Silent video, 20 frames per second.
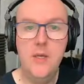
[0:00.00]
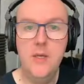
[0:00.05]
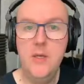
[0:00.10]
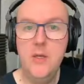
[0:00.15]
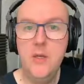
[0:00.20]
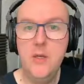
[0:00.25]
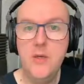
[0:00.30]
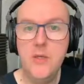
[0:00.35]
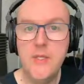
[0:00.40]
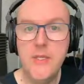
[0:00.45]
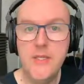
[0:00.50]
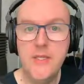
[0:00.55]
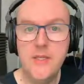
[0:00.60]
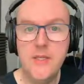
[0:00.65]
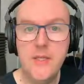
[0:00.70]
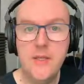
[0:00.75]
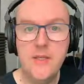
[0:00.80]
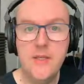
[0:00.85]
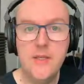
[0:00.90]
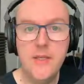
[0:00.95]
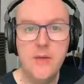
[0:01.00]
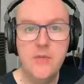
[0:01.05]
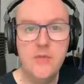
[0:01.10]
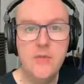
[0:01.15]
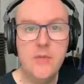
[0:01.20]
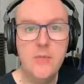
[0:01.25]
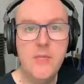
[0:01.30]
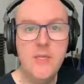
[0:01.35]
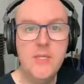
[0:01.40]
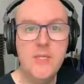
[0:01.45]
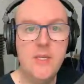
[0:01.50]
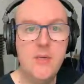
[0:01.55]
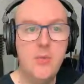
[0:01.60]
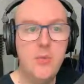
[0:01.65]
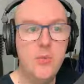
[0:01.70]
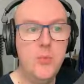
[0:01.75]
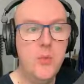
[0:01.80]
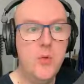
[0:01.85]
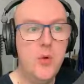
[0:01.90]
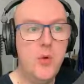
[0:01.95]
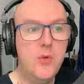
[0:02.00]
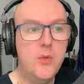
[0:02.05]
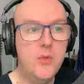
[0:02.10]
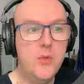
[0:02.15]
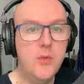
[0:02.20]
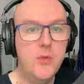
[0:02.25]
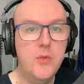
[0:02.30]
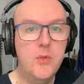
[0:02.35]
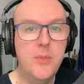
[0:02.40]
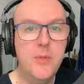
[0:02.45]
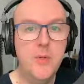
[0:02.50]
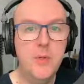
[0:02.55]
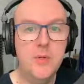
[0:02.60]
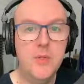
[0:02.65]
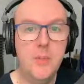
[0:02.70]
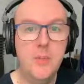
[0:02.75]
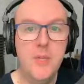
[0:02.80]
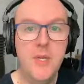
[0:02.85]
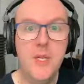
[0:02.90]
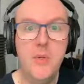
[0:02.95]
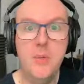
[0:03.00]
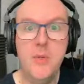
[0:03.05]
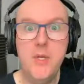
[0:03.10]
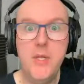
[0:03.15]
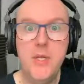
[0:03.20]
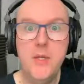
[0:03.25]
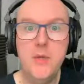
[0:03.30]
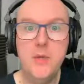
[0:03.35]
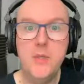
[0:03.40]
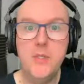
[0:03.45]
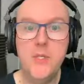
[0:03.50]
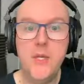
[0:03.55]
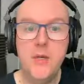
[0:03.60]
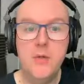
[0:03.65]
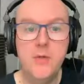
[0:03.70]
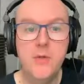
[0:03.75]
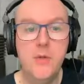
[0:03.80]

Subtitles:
using synth sounds that have been sampled, but also to be able to manipulate those sounds.